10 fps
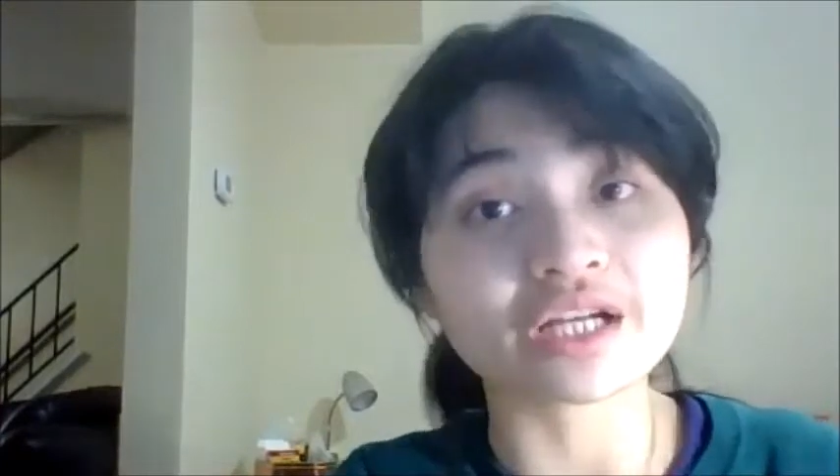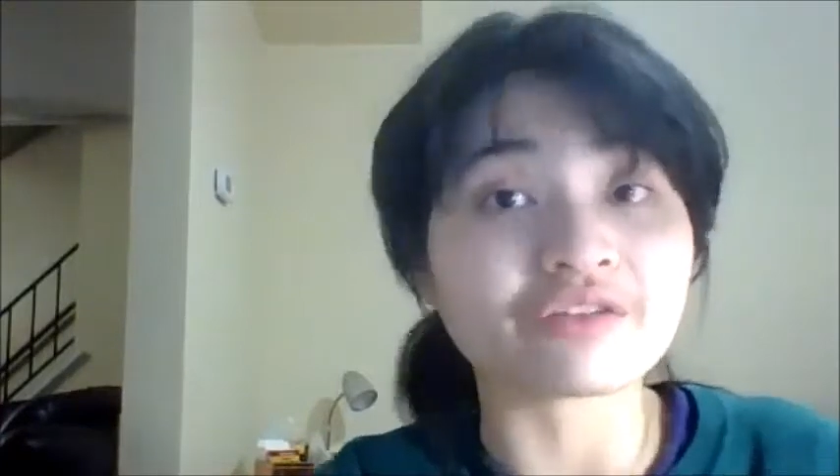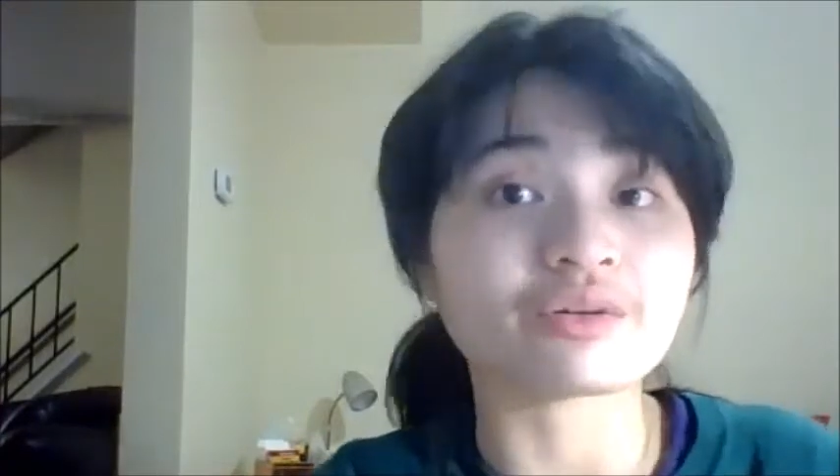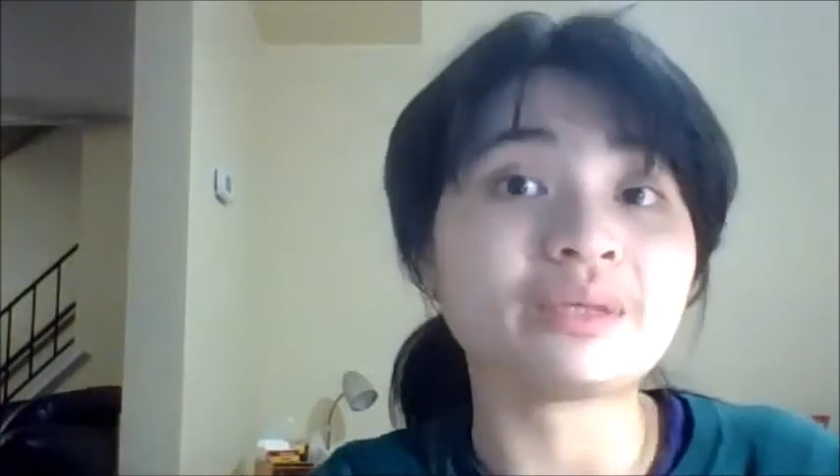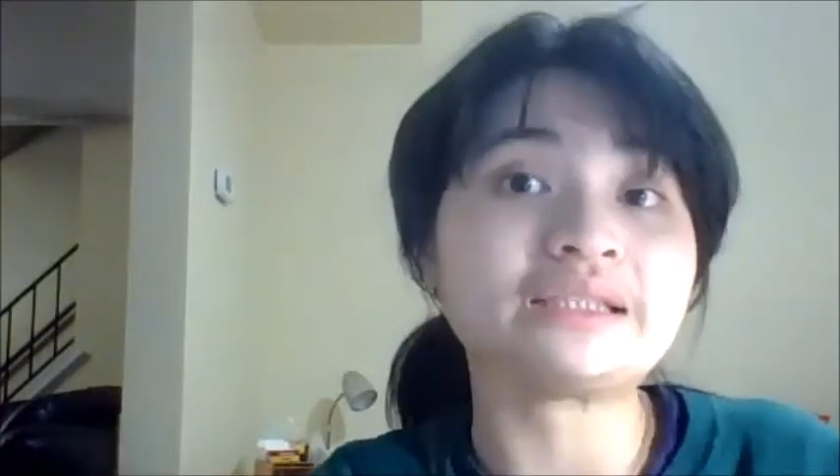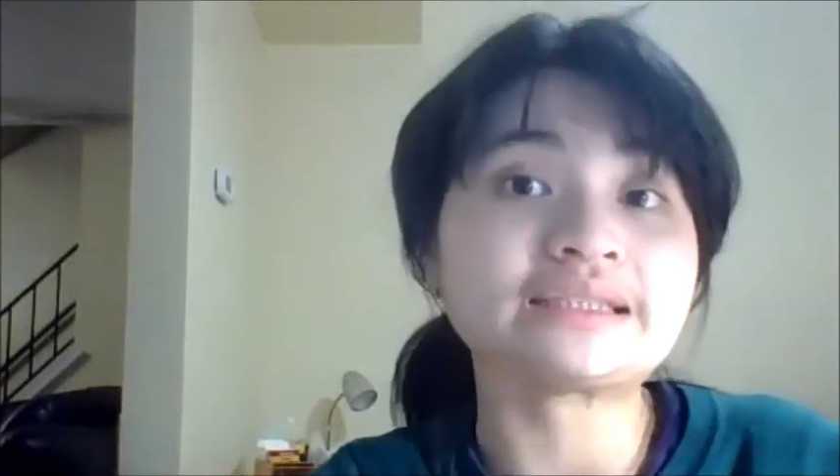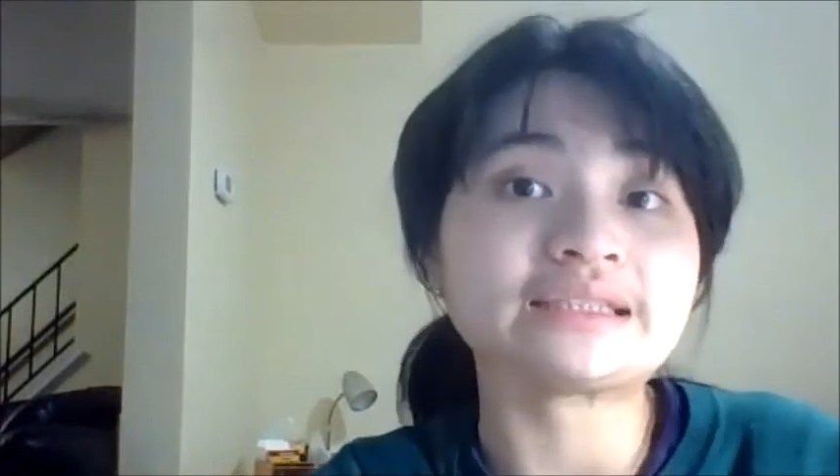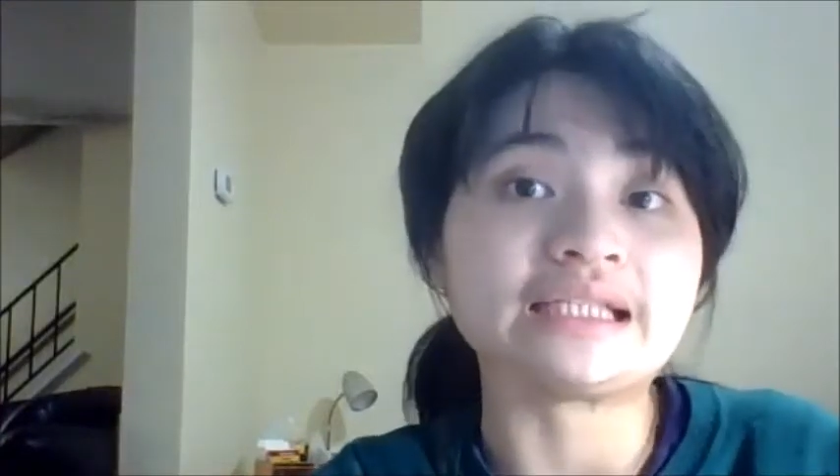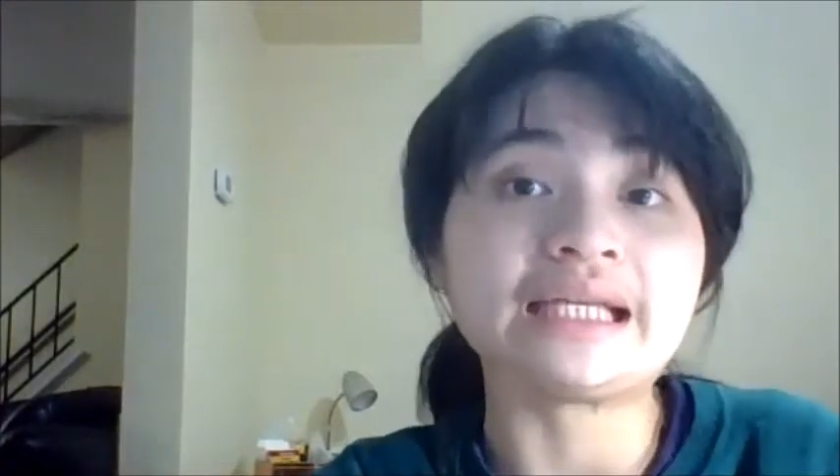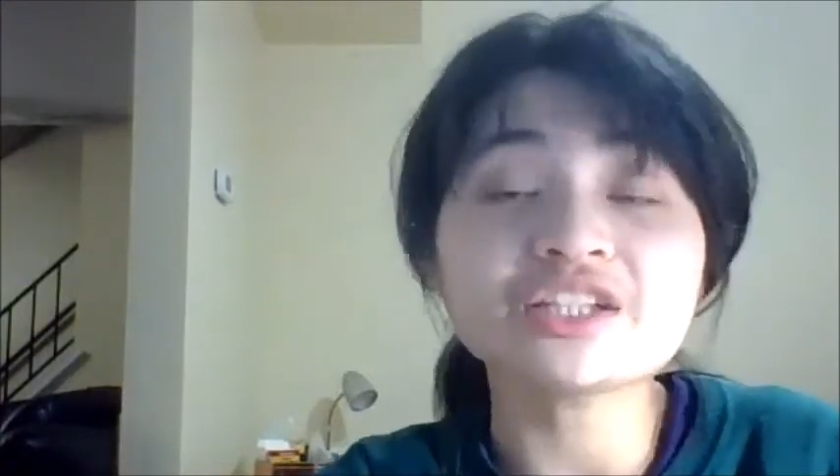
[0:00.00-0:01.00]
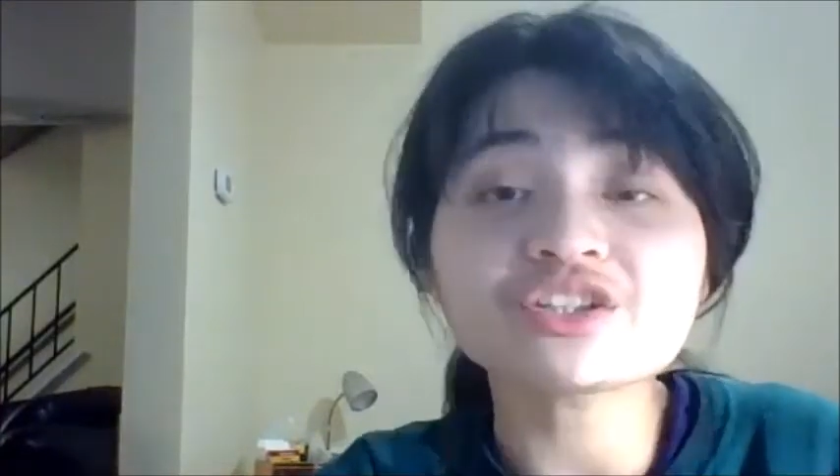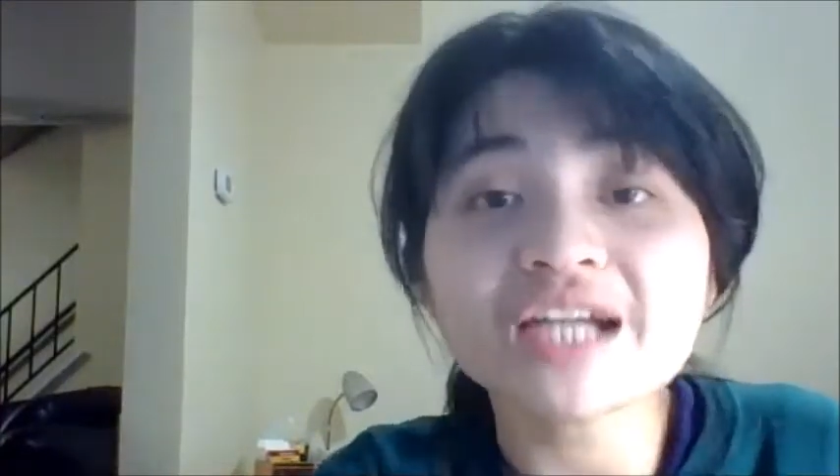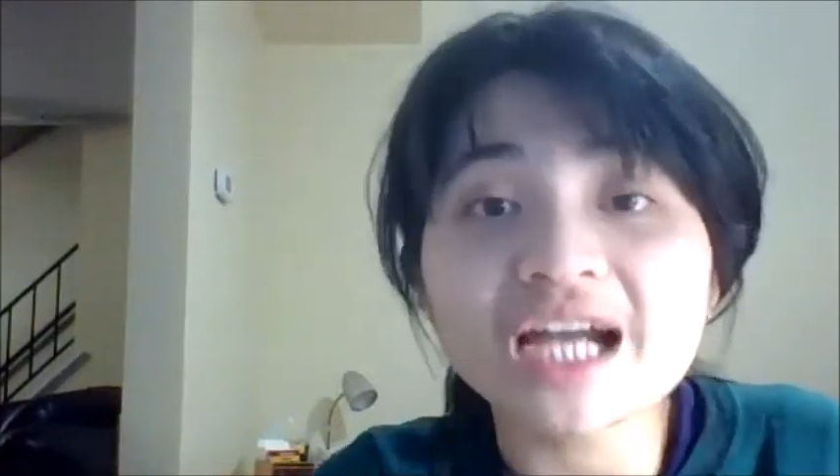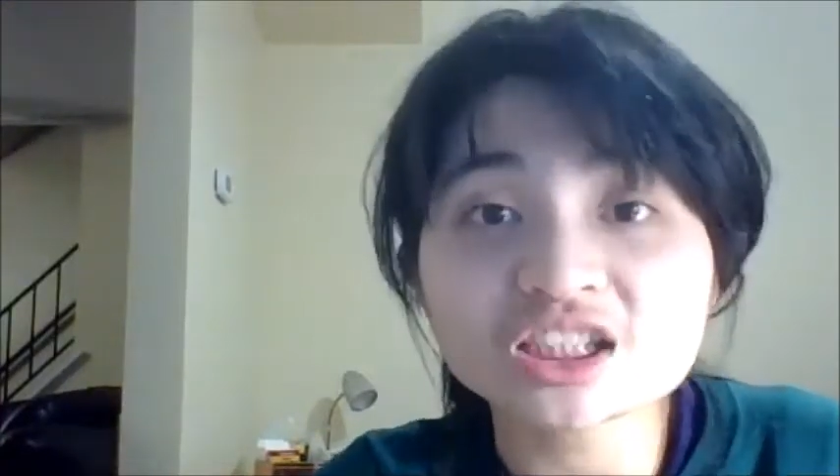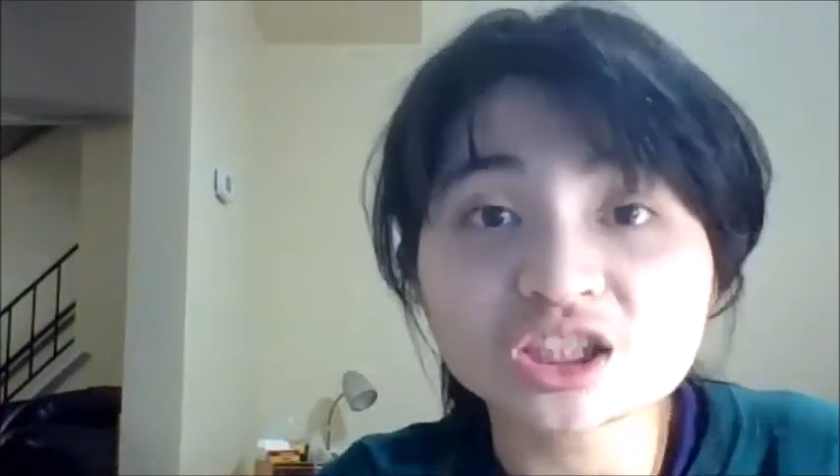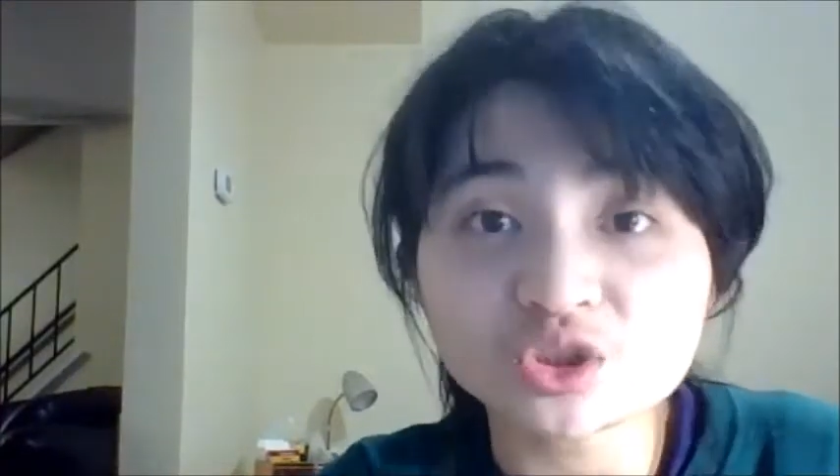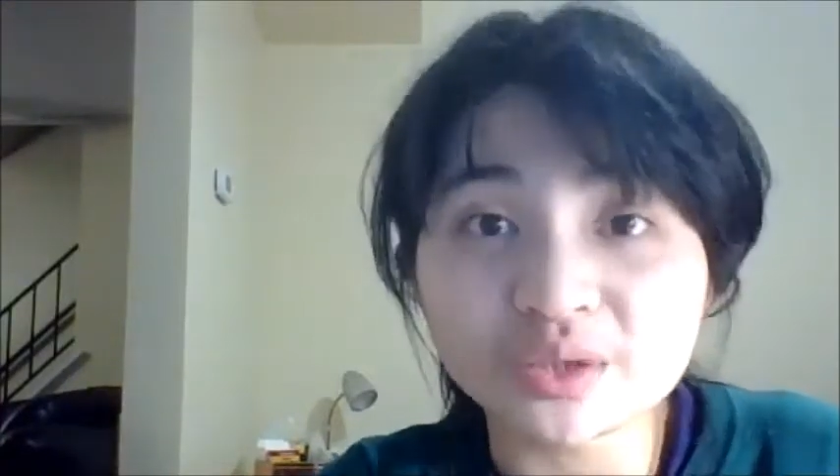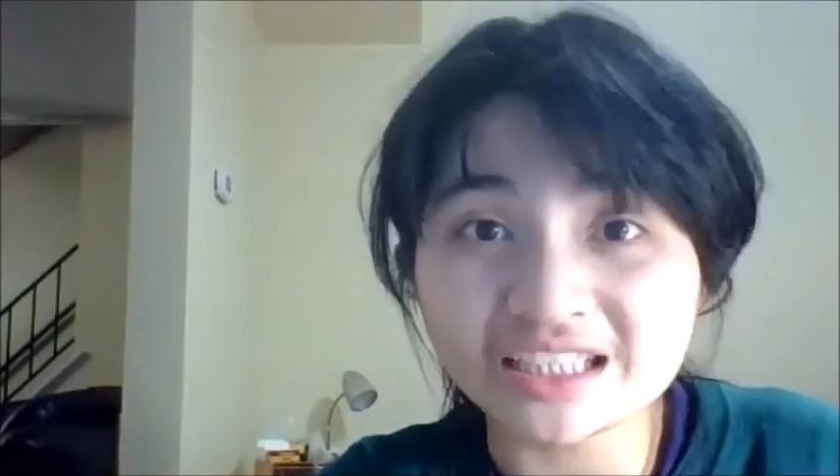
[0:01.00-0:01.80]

governments and international